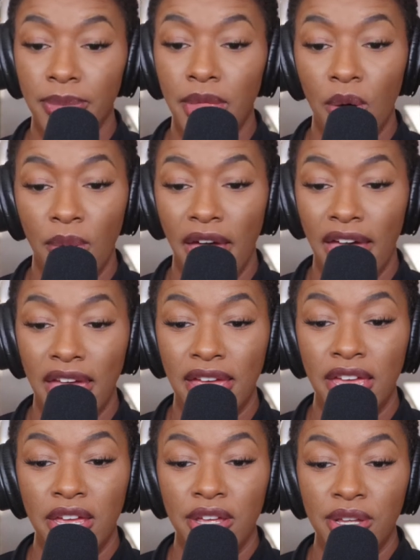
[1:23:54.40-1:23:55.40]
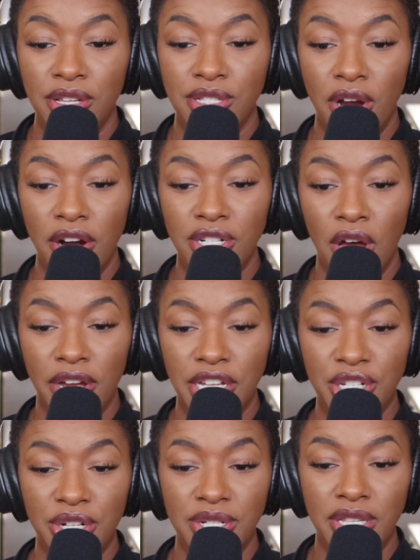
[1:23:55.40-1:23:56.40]
Okay. Start talking
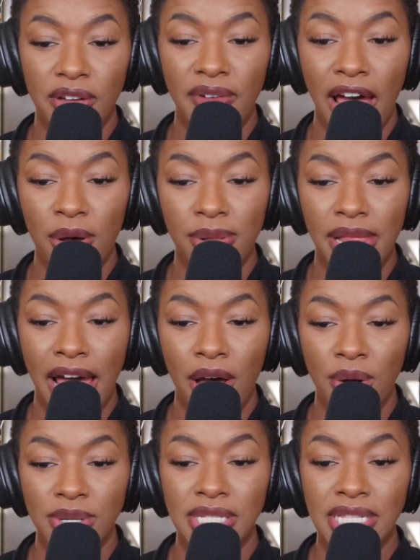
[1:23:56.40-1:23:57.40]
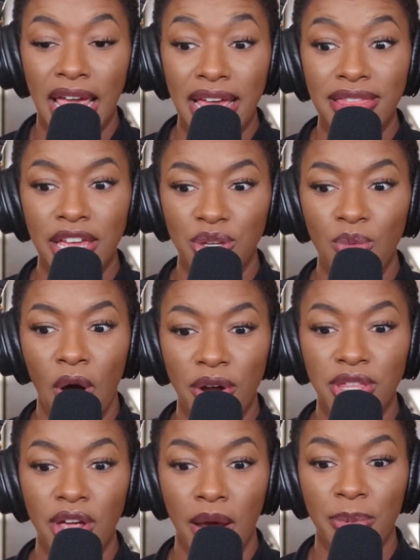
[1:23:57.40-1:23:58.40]
to yourself out loud, saying that you are
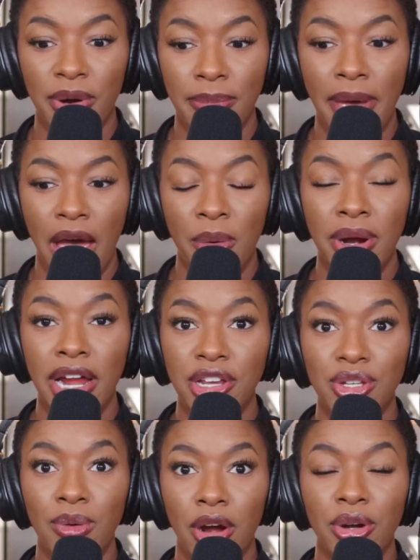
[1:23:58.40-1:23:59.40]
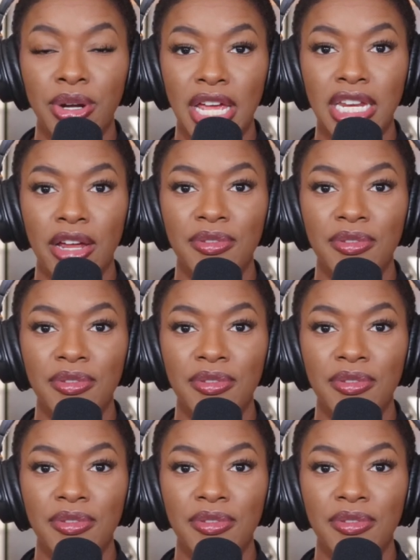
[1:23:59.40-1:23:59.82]
the operant power and you are creating